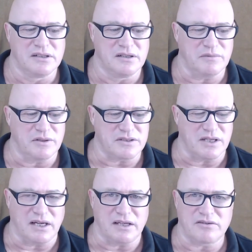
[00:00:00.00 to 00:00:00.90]
I'm not
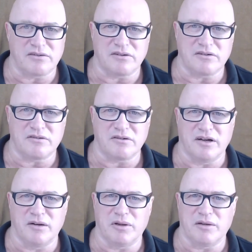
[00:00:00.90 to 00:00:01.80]
saying it's
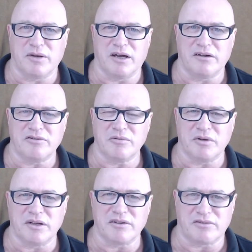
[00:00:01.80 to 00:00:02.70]
incredibly powerful,
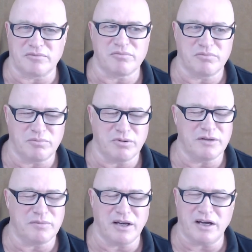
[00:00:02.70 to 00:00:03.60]
but it's
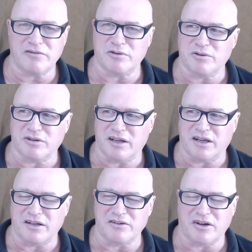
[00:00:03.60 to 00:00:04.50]
pretty powerful,
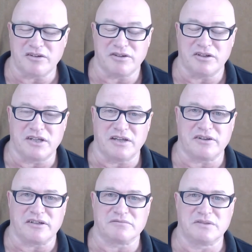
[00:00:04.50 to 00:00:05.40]
and I feel
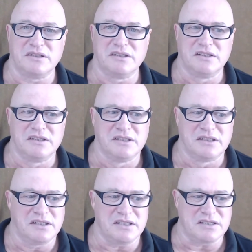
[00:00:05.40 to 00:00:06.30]
nothing.
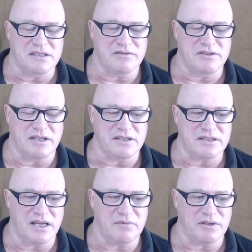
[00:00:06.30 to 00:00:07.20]
It's as if
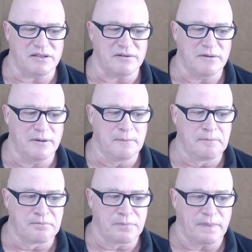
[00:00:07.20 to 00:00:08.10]
nothing's happening.
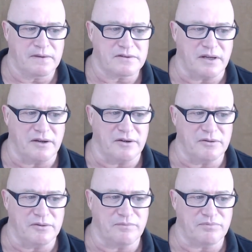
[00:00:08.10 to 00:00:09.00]
So,